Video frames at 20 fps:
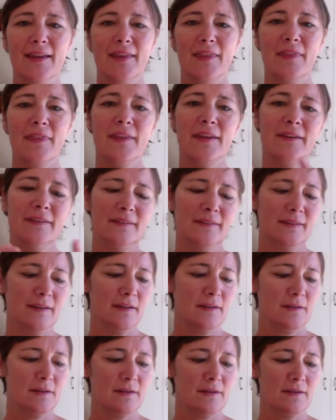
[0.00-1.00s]
These
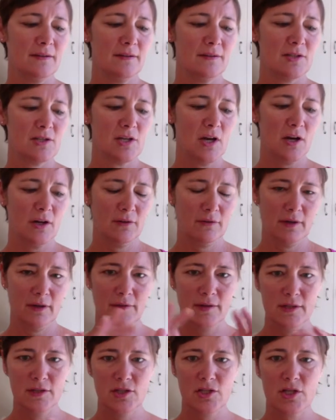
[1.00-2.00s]

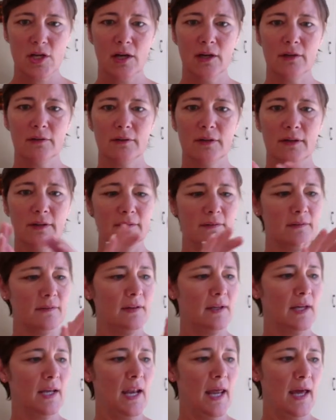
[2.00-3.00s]
chakras
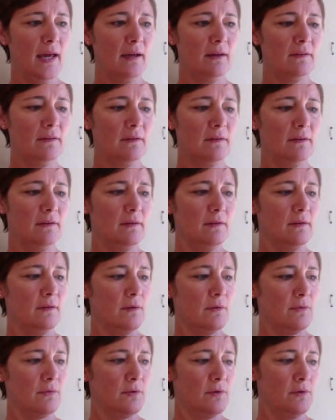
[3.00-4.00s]
connect
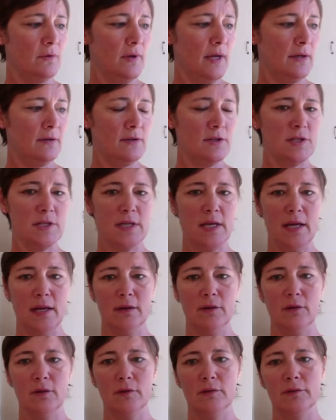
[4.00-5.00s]
through energy
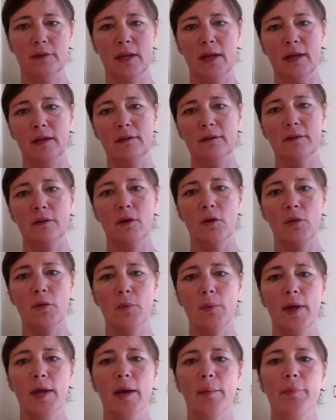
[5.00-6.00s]
and nerve lines all the
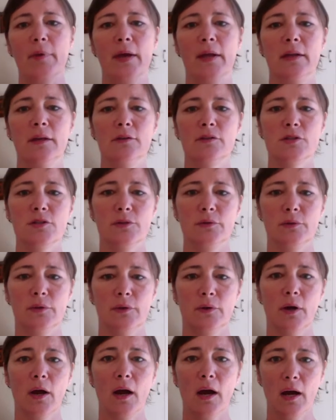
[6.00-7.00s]
way up and into
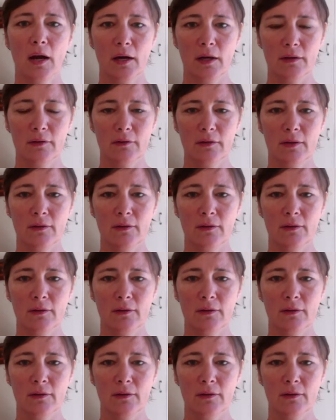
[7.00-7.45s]
your heart.